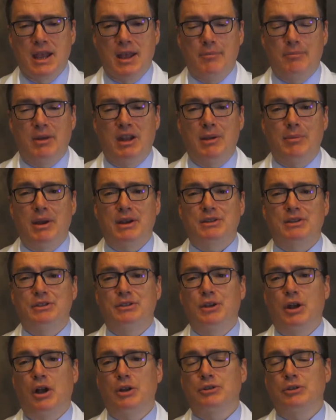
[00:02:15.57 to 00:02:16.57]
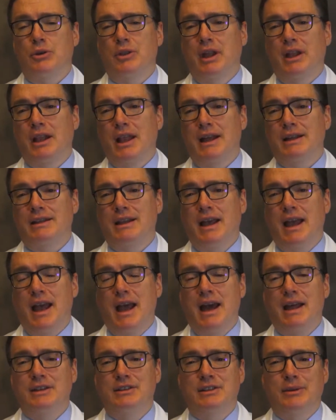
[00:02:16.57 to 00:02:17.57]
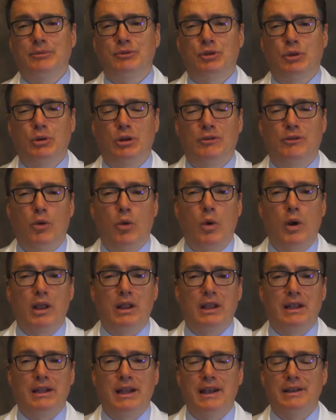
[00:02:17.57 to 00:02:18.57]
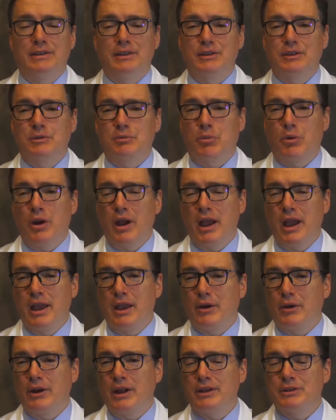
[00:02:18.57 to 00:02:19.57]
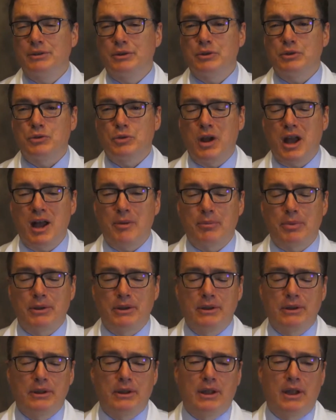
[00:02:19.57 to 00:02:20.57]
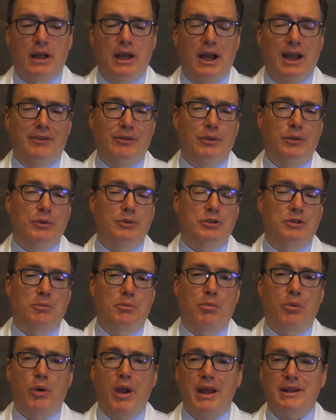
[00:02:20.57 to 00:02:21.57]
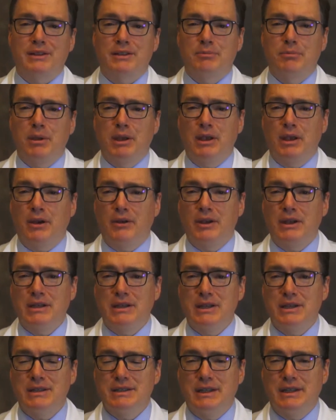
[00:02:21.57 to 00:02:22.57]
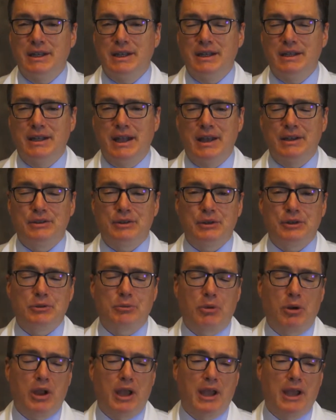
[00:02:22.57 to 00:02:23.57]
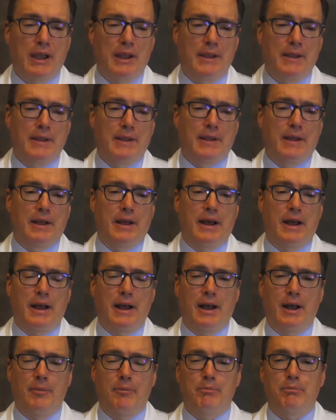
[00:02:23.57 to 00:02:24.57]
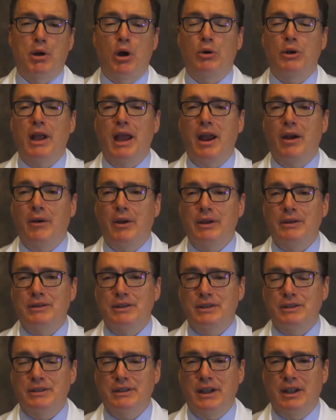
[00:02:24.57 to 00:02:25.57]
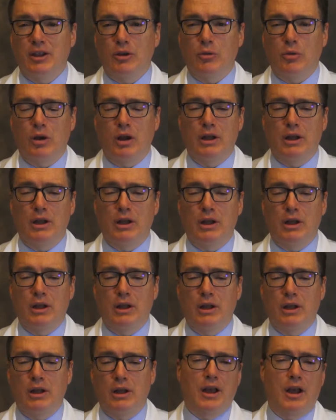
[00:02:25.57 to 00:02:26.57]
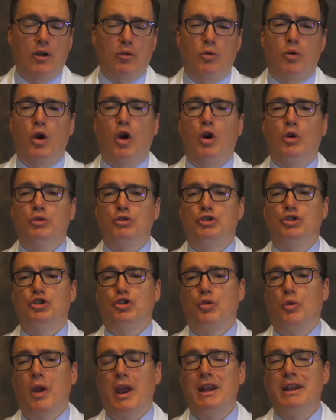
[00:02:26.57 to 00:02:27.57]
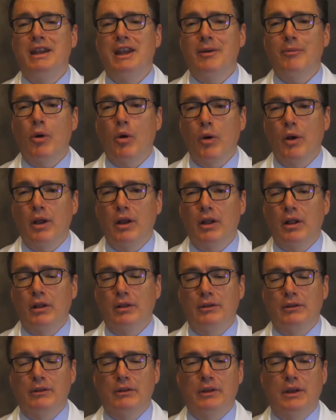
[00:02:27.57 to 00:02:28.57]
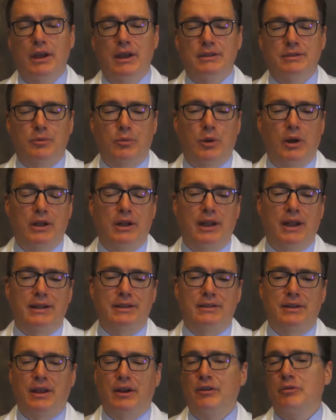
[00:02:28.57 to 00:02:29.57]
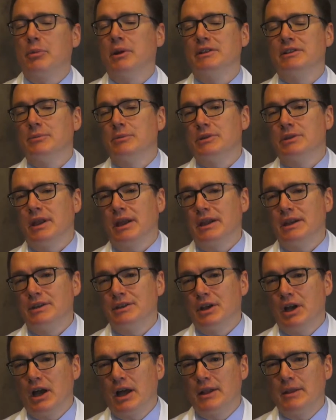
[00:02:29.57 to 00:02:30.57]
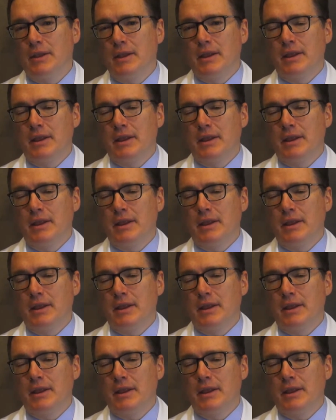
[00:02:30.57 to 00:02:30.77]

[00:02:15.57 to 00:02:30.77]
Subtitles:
Many patients also then like to add some sort of oily nasal spray or nasal drop. I've used Pretz, P-R-E-T-Z, nasal spray. Ponaris is another one. Rose geranium oil is one that there have been some studies on.